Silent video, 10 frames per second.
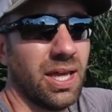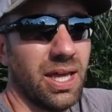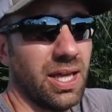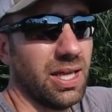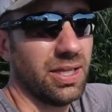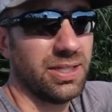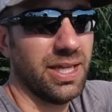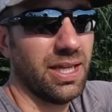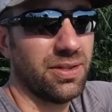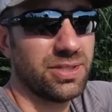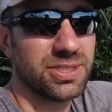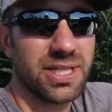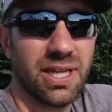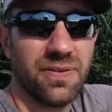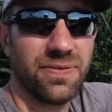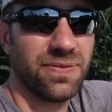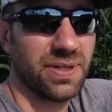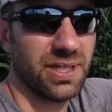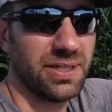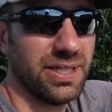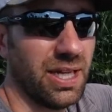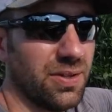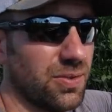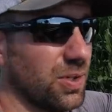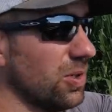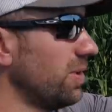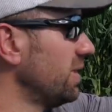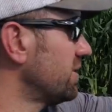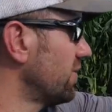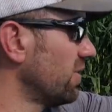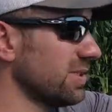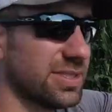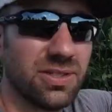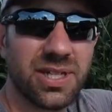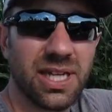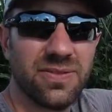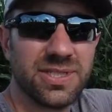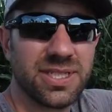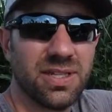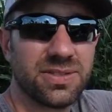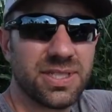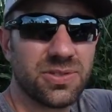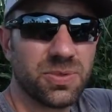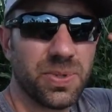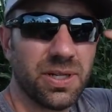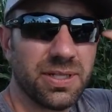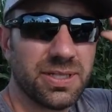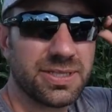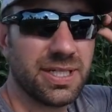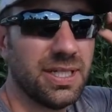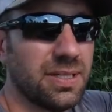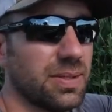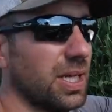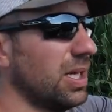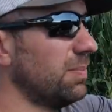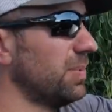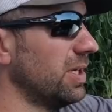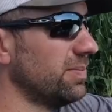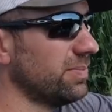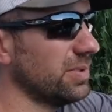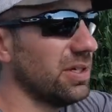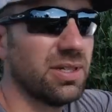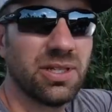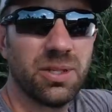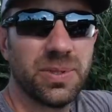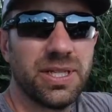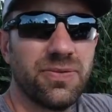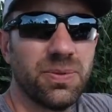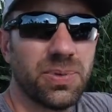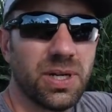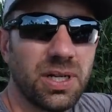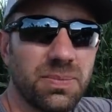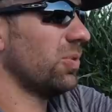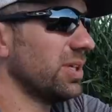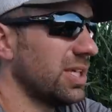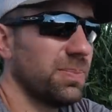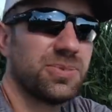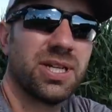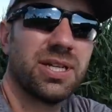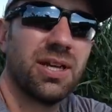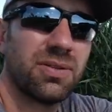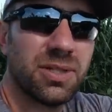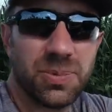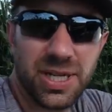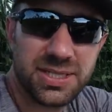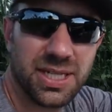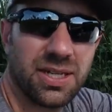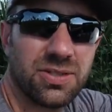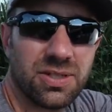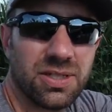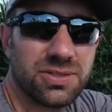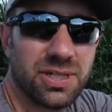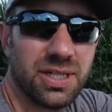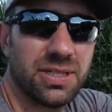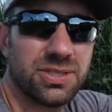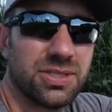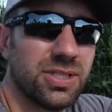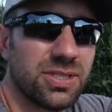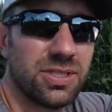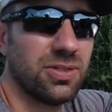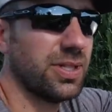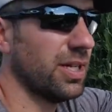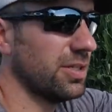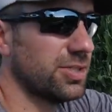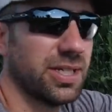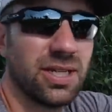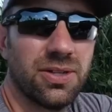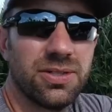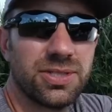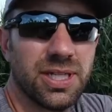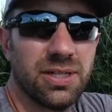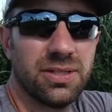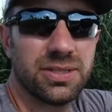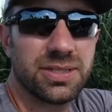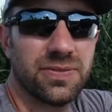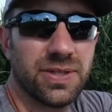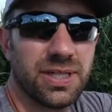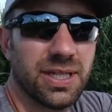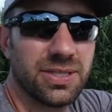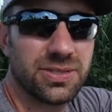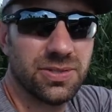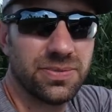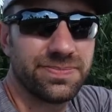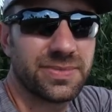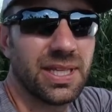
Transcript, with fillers: yeah, they're just kind of down the road east of us, still kind of in south central part of the state, but they're in a little bit different part. I want to keep checking out Nebraska agriculture. I suggest you go down and check out her channel and stuff like that. So.